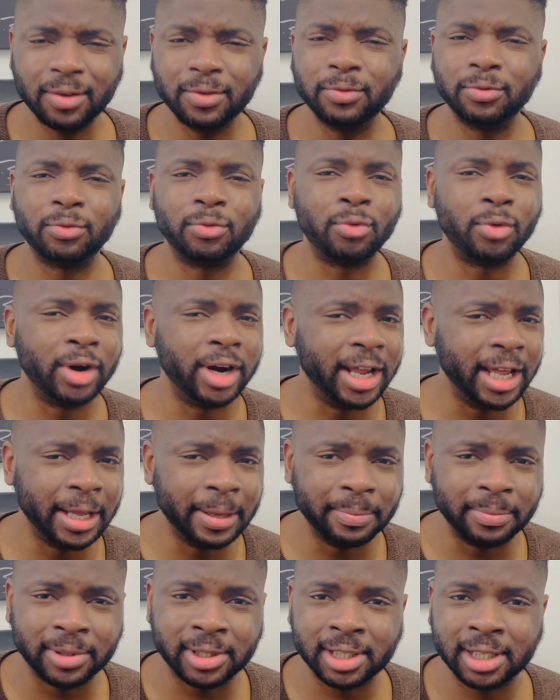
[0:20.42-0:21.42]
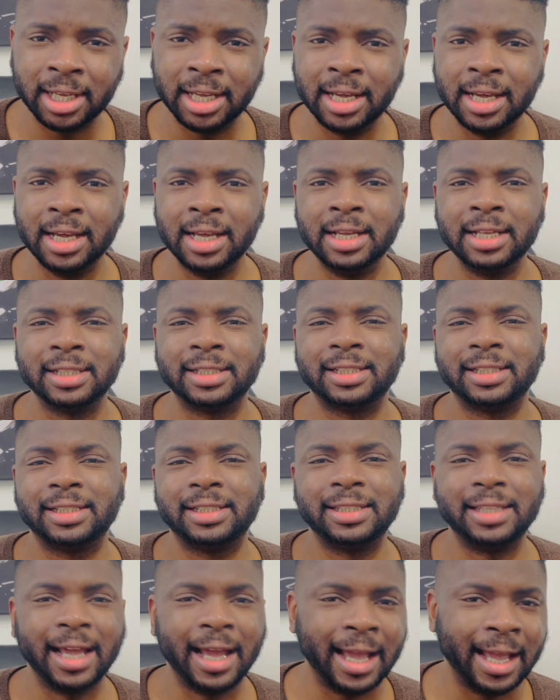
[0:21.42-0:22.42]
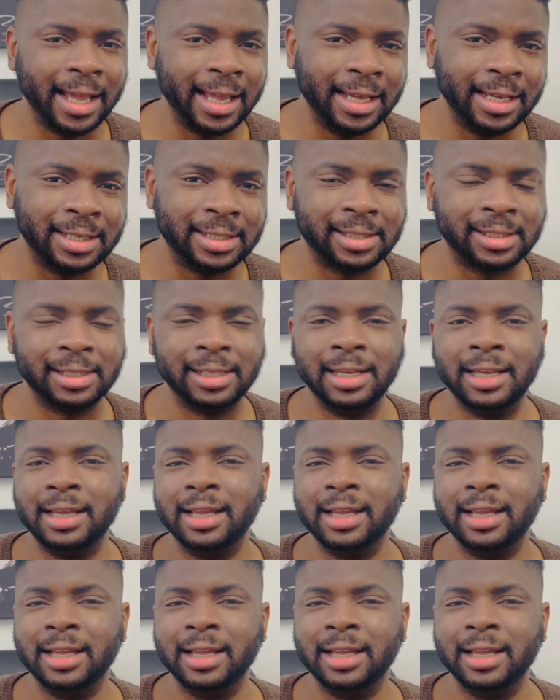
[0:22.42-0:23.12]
Ribs, steaks,